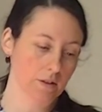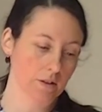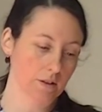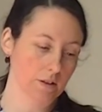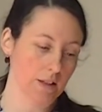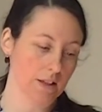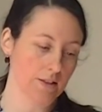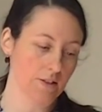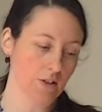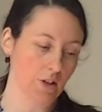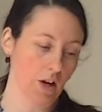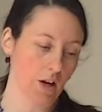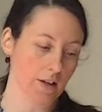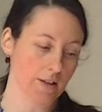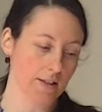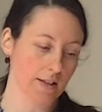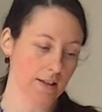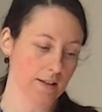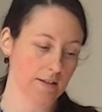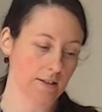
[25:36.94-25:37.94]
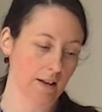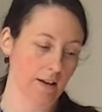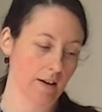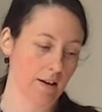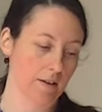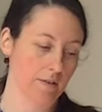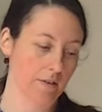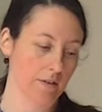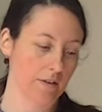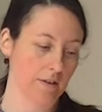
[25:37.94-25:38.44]
these toxic
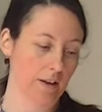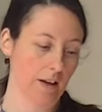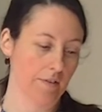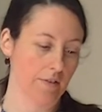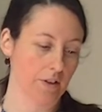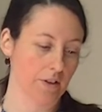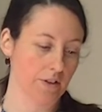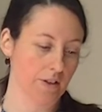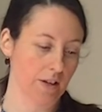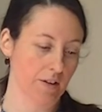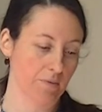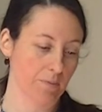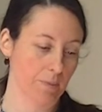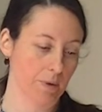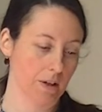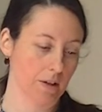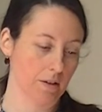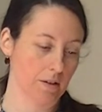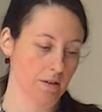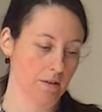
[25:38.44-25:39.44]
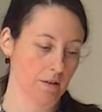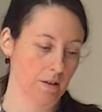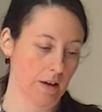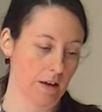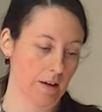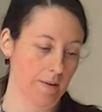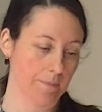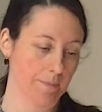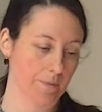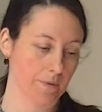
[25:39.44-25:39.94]
levels have been
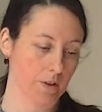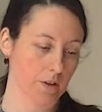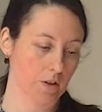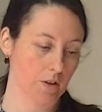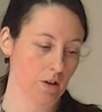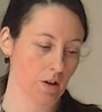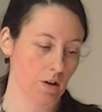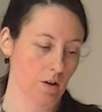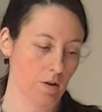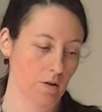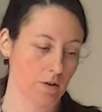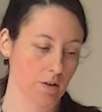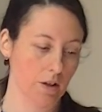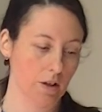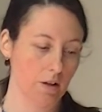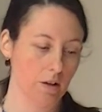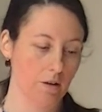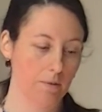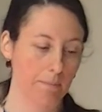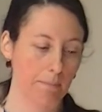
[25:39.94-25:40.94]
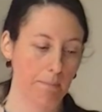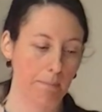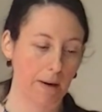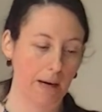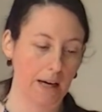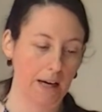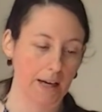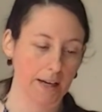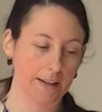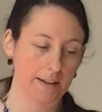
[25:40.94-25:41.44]
shown
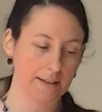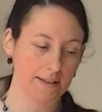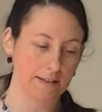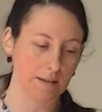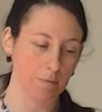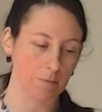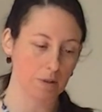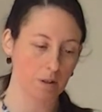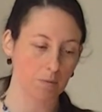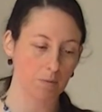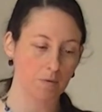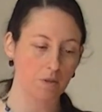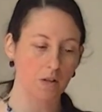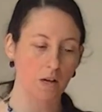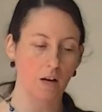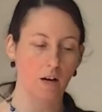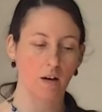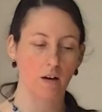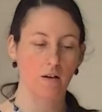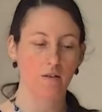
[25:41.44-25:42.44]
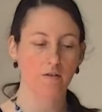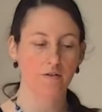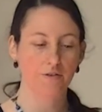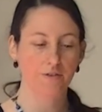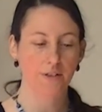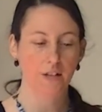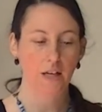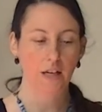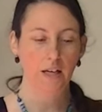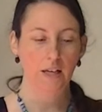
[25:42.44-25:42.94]
by the symptoms of
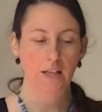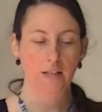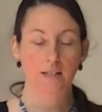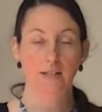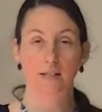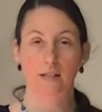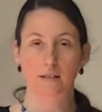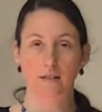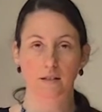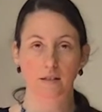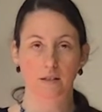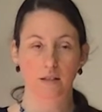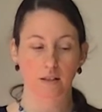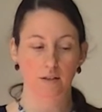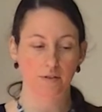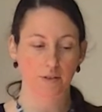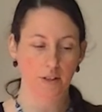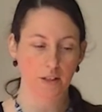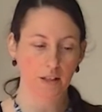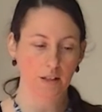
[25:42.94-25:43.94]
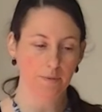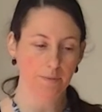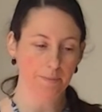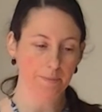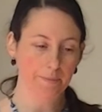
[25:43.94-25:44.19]
sensitivity,